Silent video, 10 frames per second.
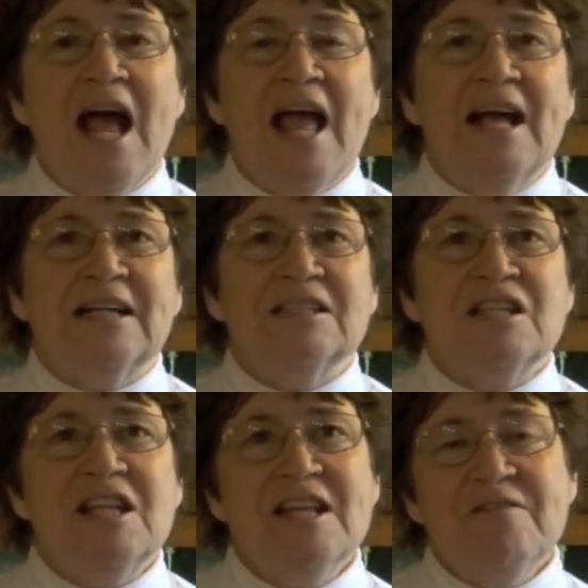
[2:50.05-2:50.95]

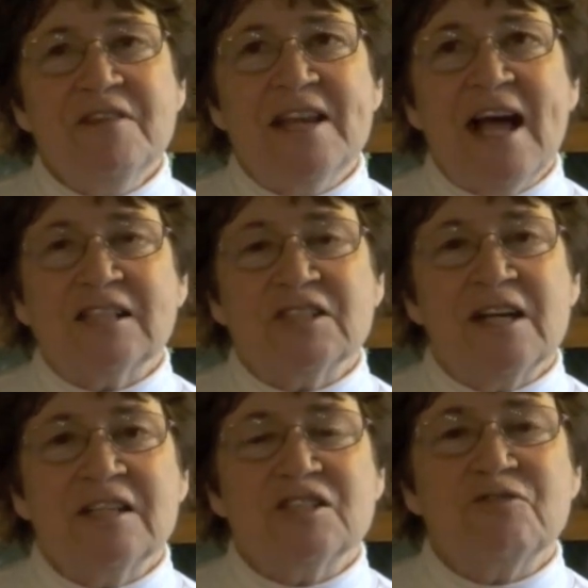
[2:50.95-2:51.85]
and leave the
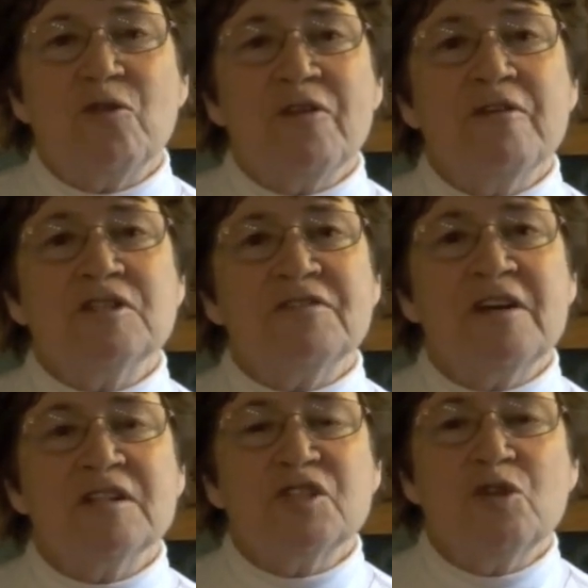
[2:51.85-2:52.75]
tax cuts for those of
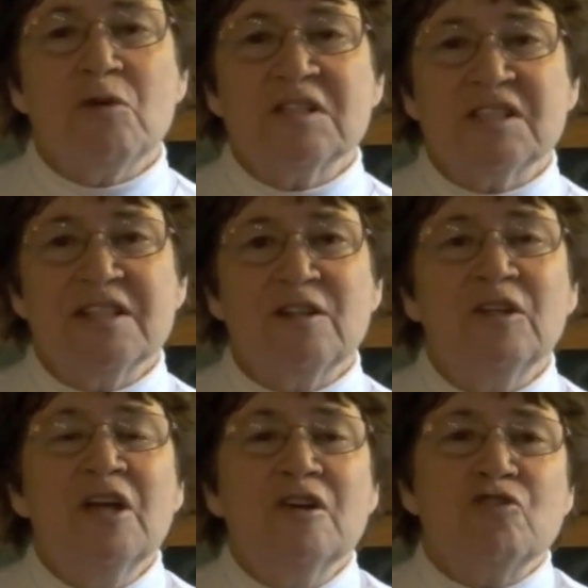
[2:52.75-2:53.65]
us who are still